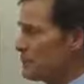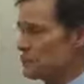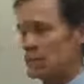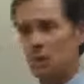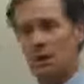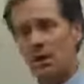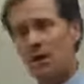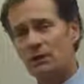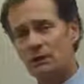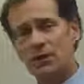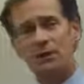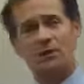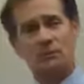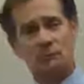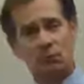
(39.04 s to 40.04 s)
So
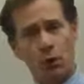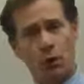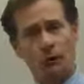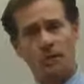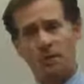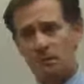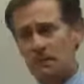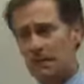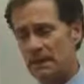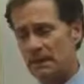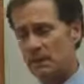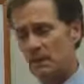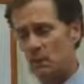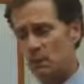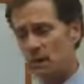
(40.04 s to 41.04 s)
contractors, broadly
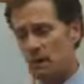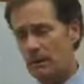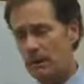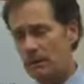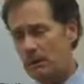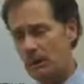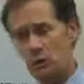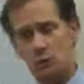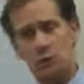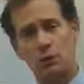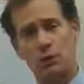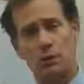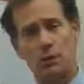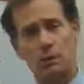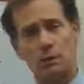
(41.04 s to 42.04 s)
speaking, in the
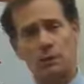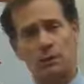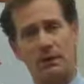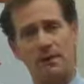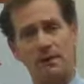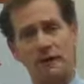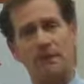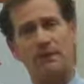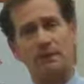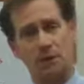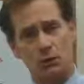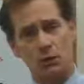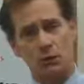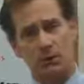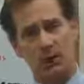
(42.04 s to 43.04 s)
insurance world, we break down into
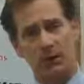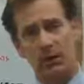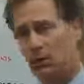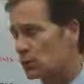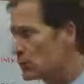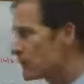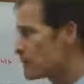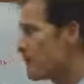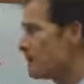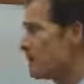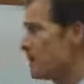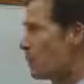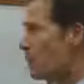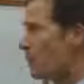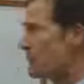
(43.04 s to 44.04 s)
two categories.
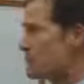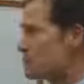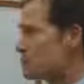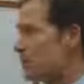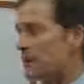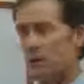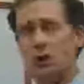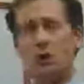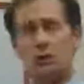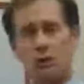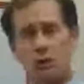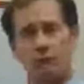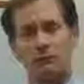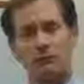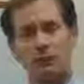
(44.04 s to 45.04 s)
One is what we call
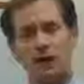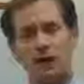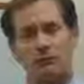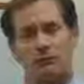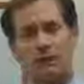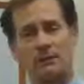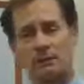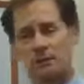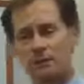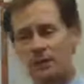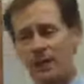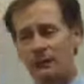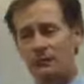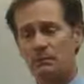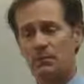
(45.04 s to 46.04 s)
general contractors,
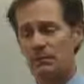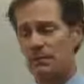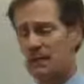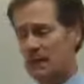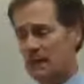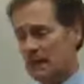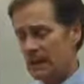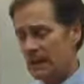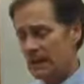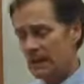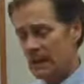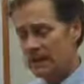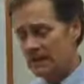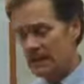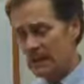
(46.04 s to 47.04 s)
and that would be
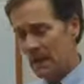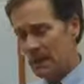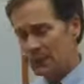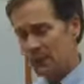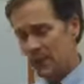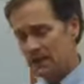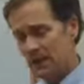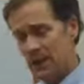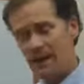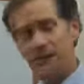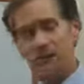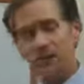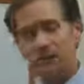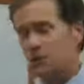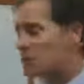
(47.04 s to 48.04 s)
any contracting
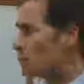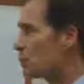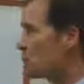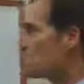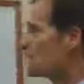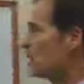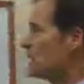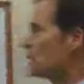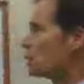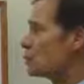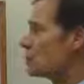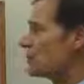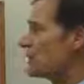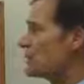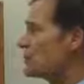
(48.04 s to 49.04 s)
operation where
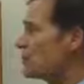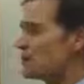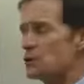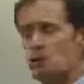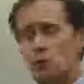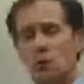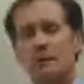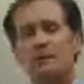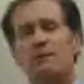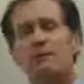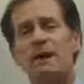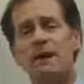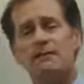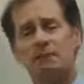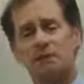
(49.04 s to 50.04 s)
greater than
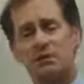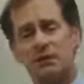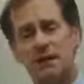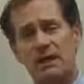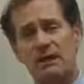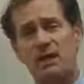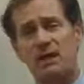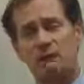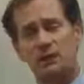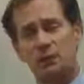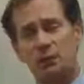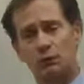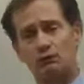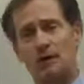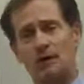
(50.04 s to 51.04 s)
25% of
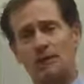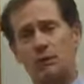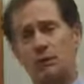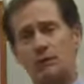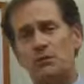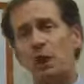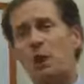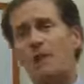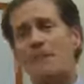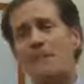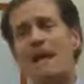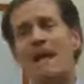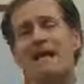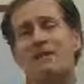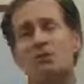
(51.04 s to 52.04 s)
your revenues are
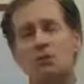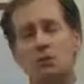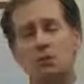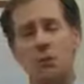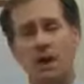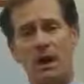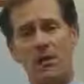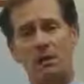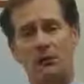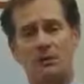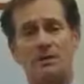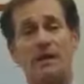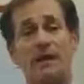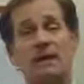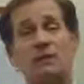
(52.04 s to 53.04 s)
paid to
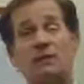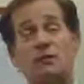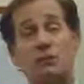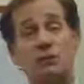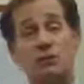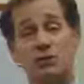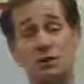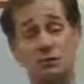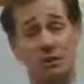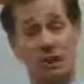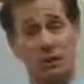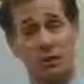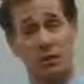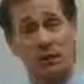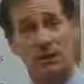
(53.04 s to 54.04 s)
others, that is, to
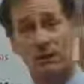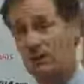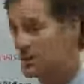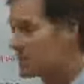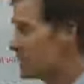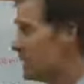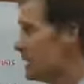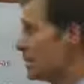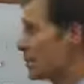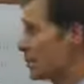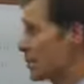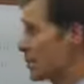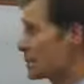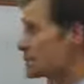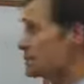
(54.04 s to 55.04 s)
specialists.
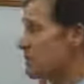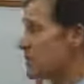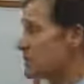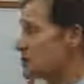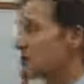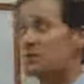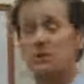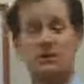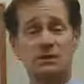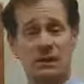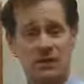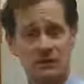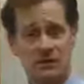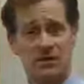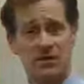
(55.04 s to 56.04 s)
Who are those specialists?
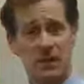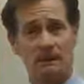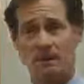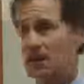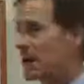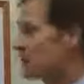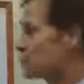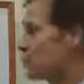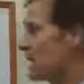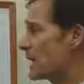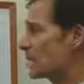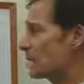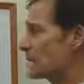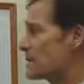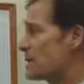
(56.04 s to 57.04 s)

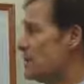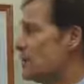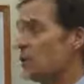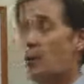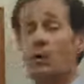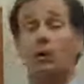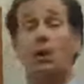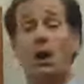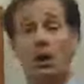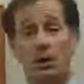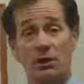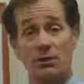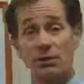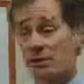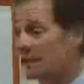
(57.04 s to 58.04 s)
Subcontractors or
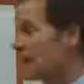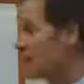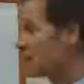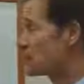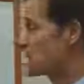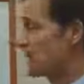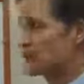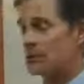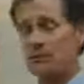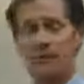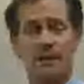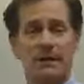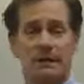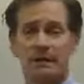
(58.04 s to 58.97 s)
artisan contractors.